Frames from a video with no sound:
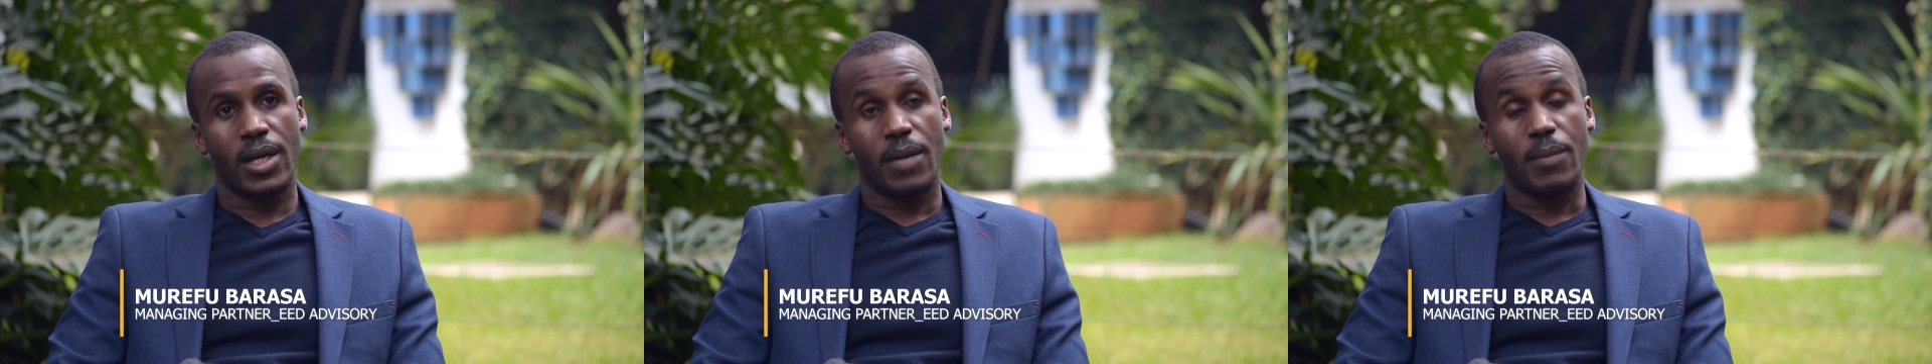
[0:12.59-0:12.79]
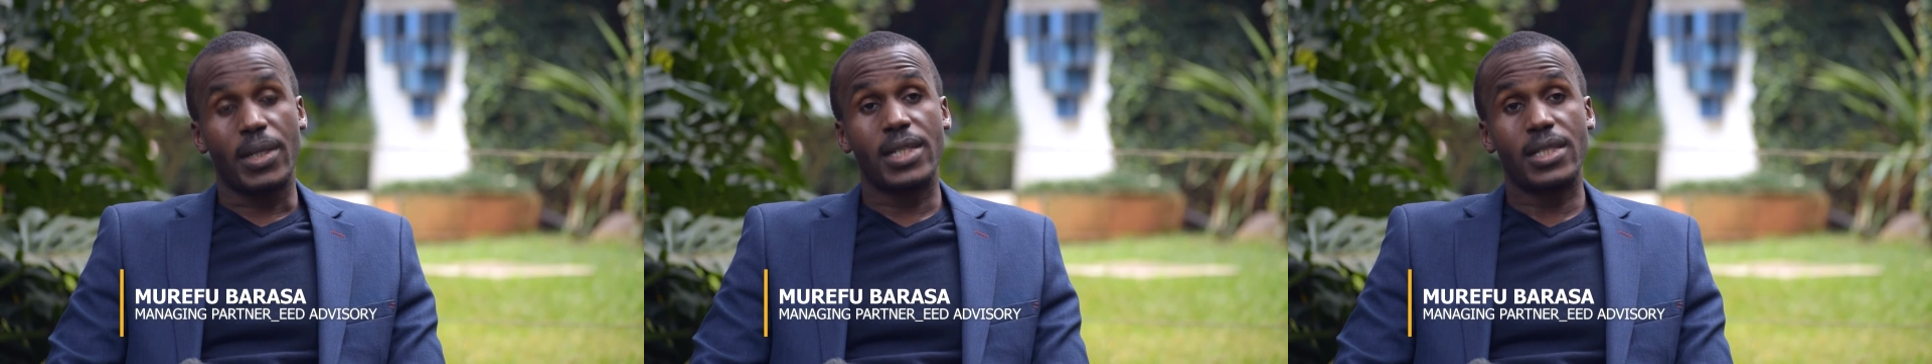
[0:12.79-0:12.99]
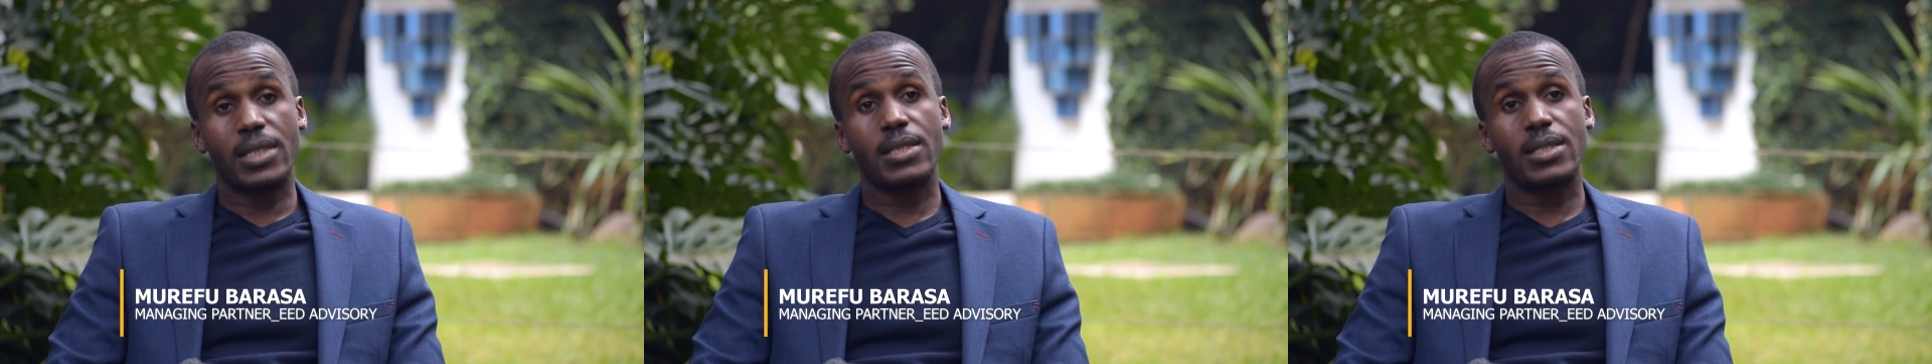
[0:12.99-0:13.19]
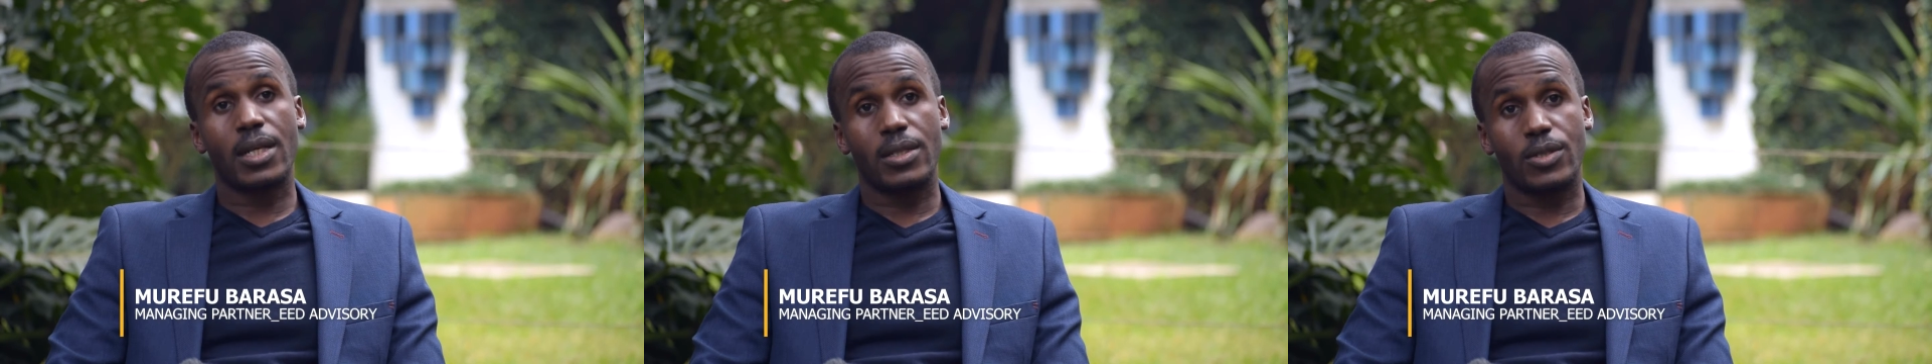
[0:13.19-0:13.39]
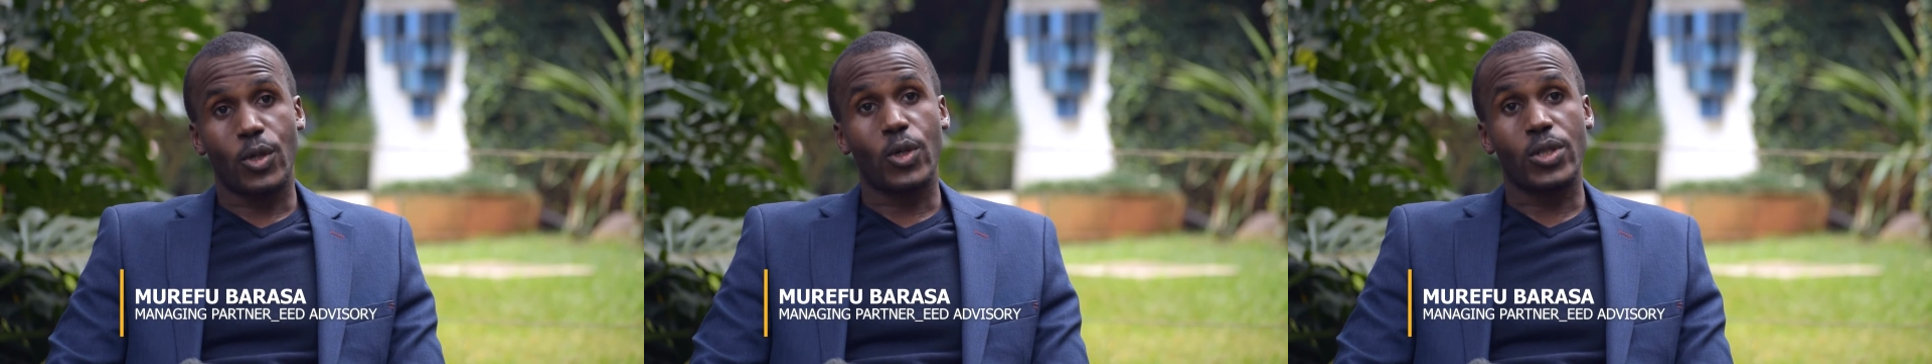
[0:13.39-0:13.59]
but it is
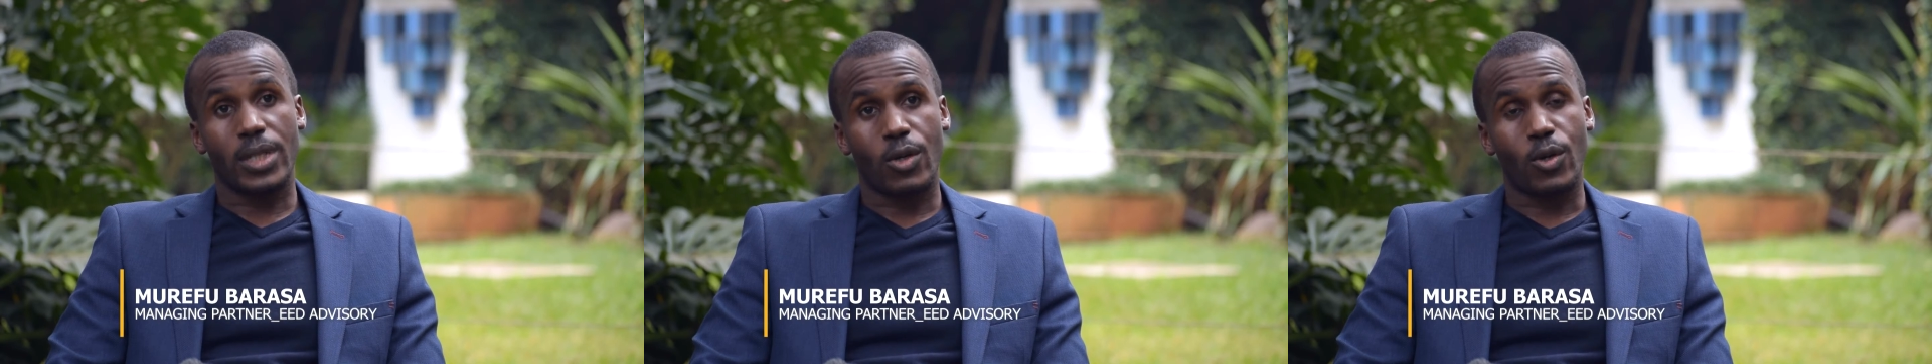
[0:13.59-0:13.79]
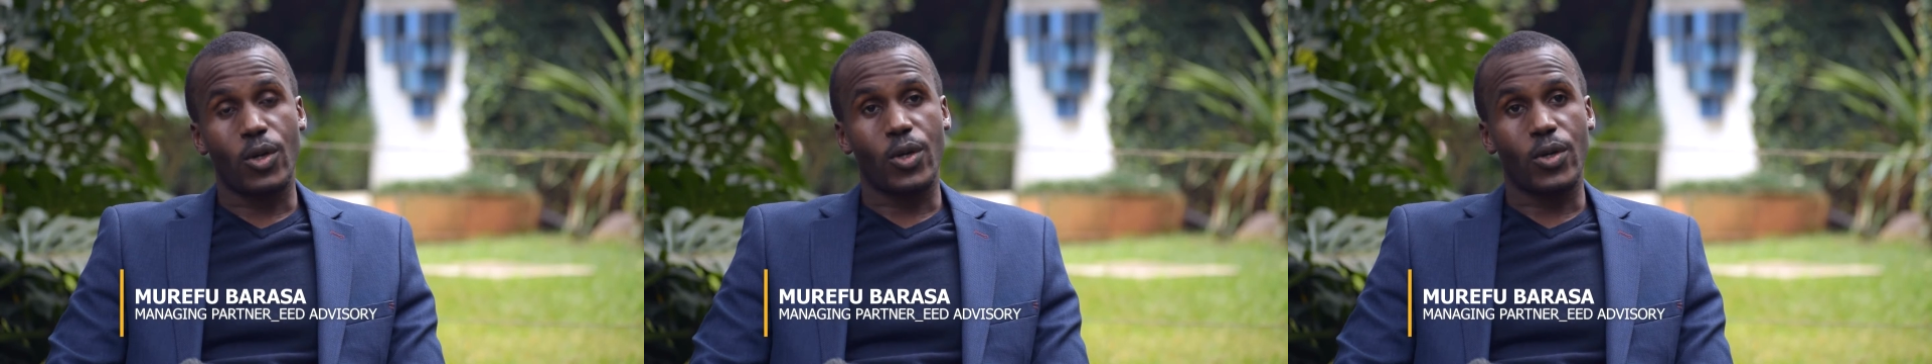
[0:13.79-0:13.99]
a Toyota